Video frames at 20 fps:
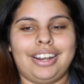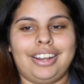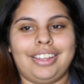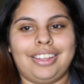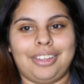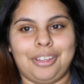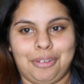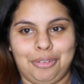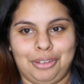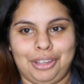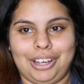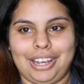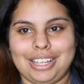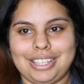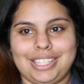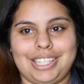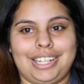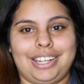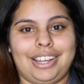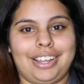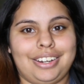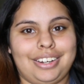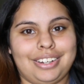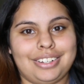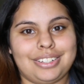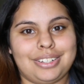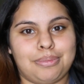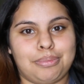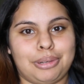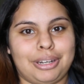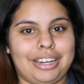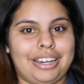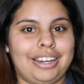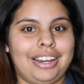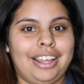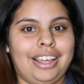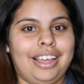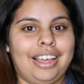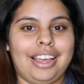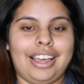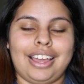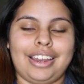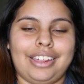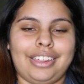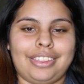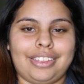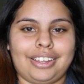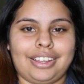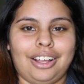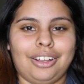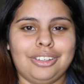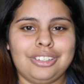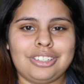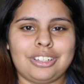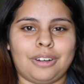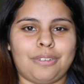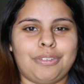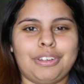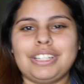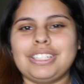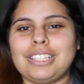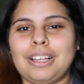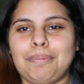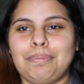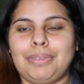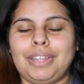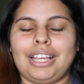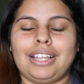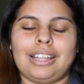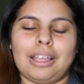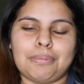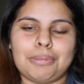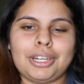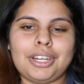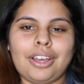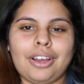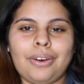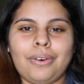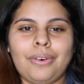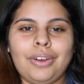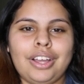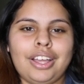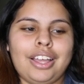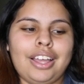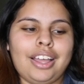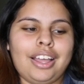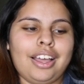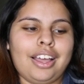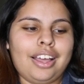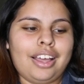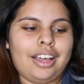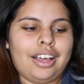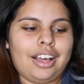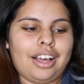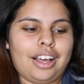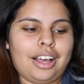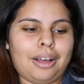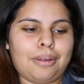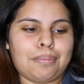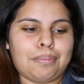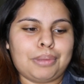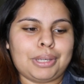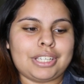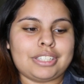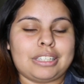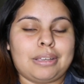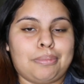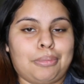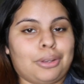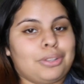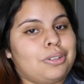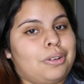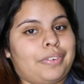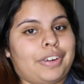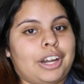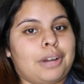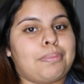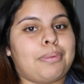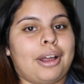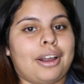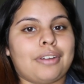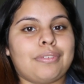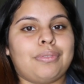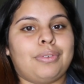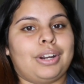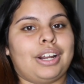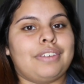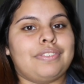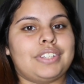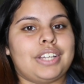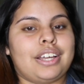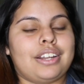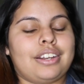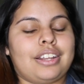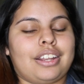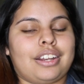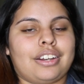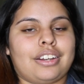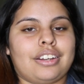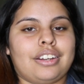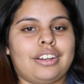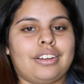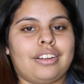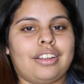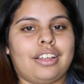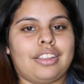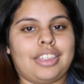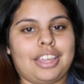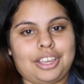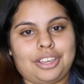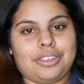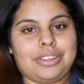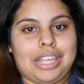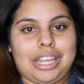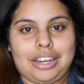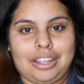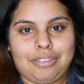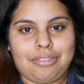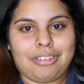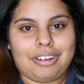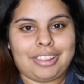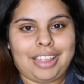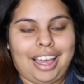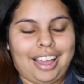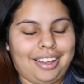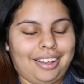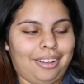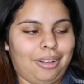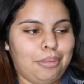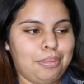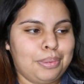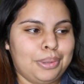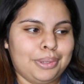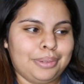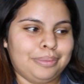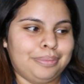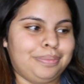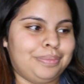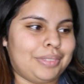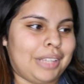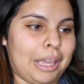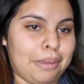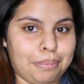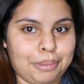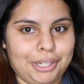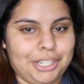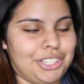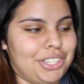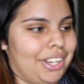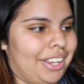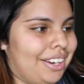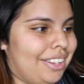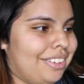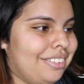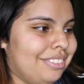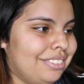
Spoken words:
If you guys think I need to put in anything else or fix something, let me know, because I'm also very proud of what I've done, and thank you, Danny, for that help. I appreciate it.